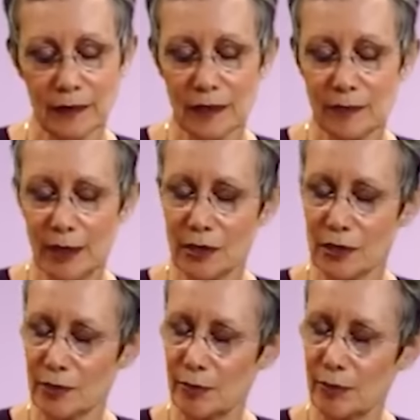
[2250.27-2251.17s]

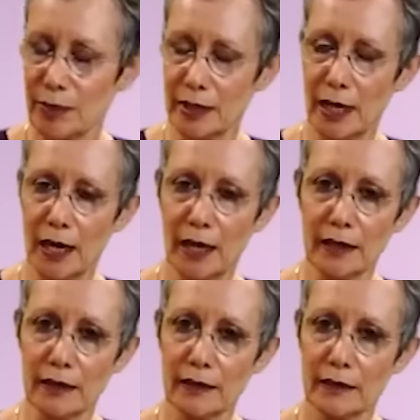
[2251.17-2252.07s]
especially
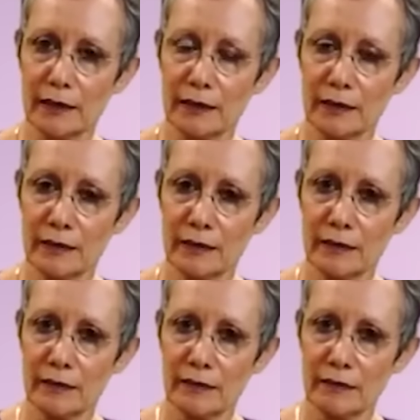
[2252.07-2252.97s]
0.9,
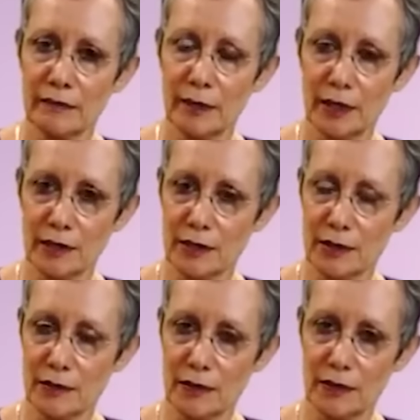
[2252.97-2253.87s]
because
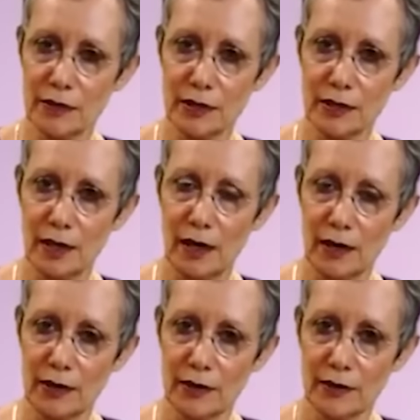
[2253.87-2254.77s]
it's so close to the
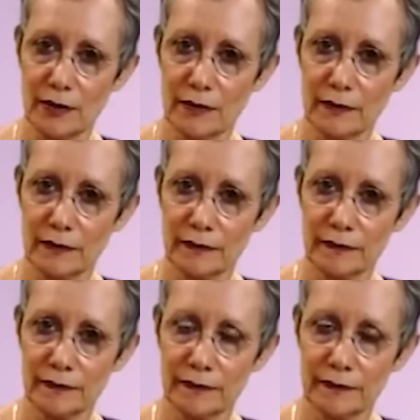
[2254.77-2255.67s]
heart.
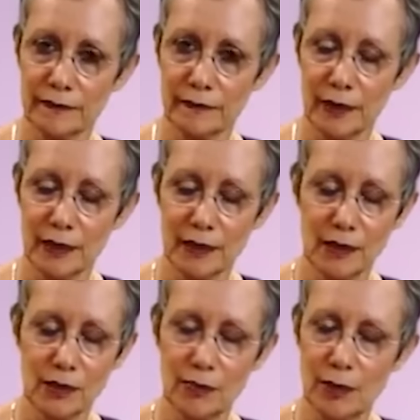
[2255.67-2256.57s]
It's
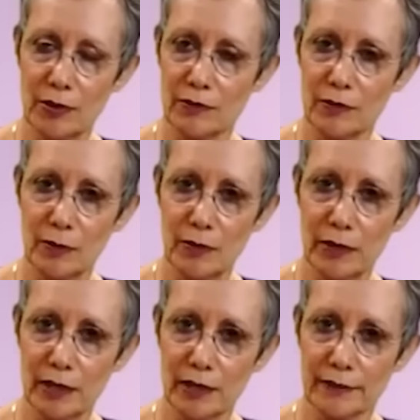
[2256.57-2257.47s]
such a beautiful
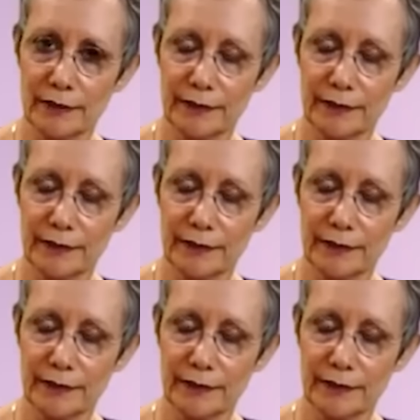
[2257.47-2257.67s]
point.